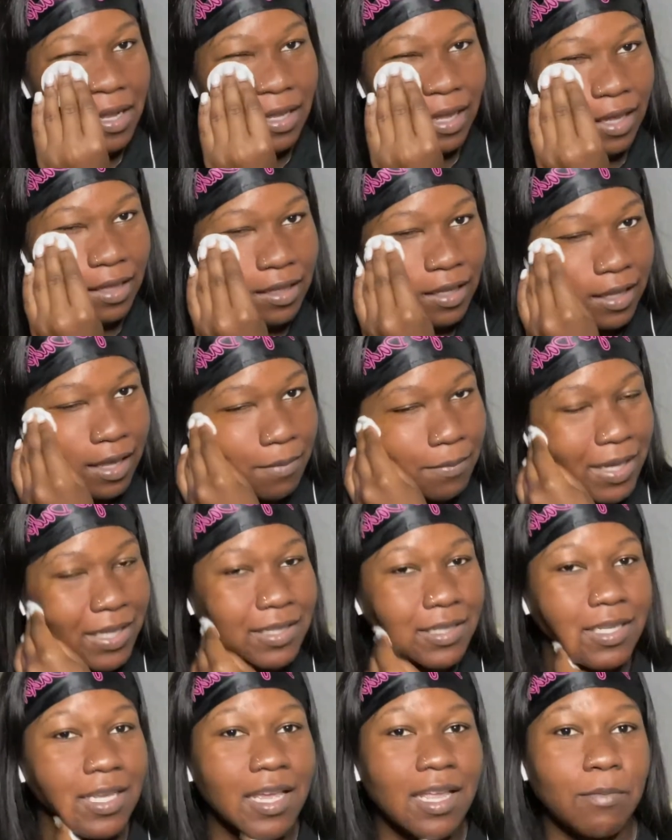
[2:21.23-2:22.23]
Like, look at my
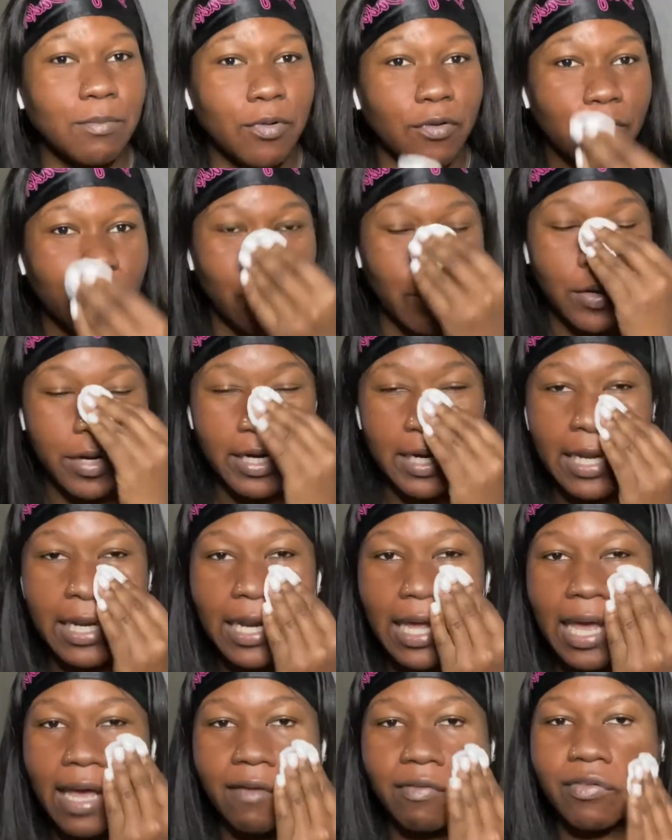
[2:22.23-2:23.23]
skin before
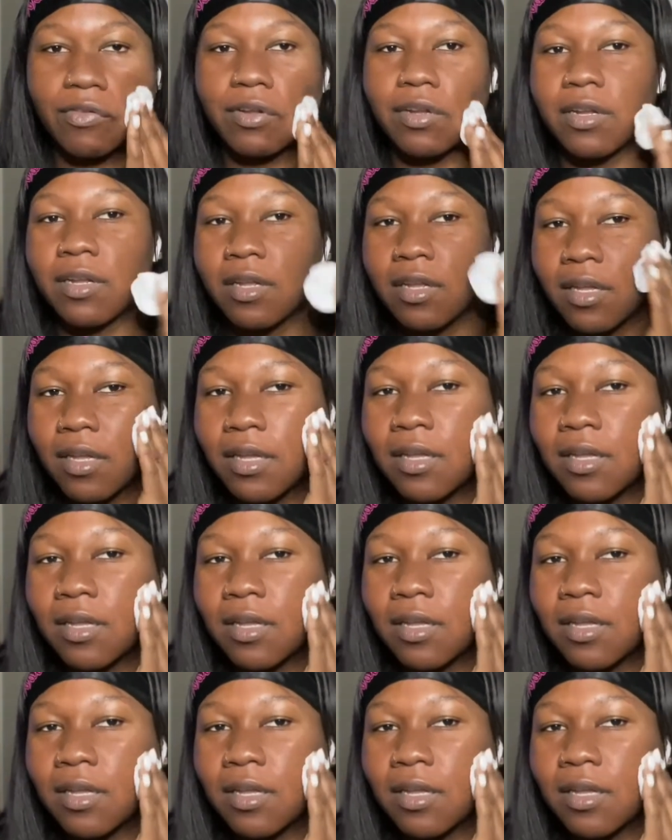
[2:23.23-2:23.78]
and after.